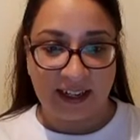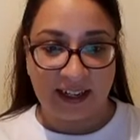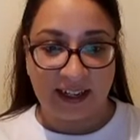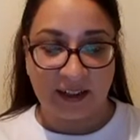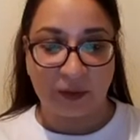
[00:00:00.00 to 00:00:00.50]

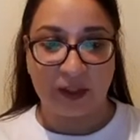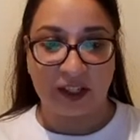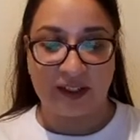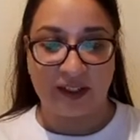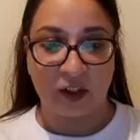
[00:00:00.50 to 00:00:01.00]
uh,
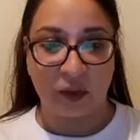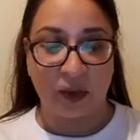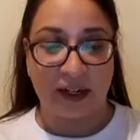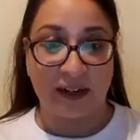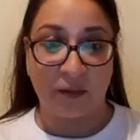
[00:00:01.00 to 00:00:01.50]
which is a good
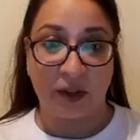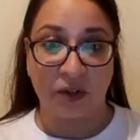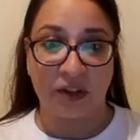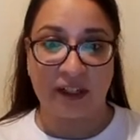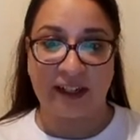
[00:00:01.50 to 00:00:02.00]
one, and we
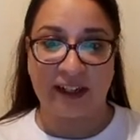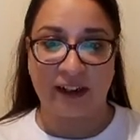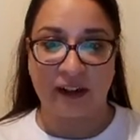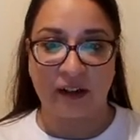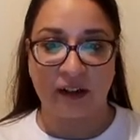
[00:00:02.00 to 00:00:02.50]
usually get
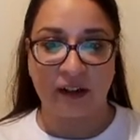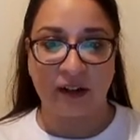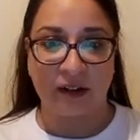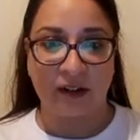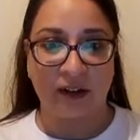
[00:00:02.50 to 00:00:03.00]
it
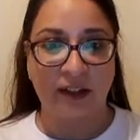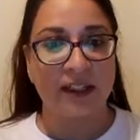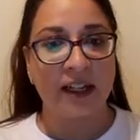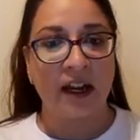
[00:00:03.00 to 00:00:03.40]
uh, a lot.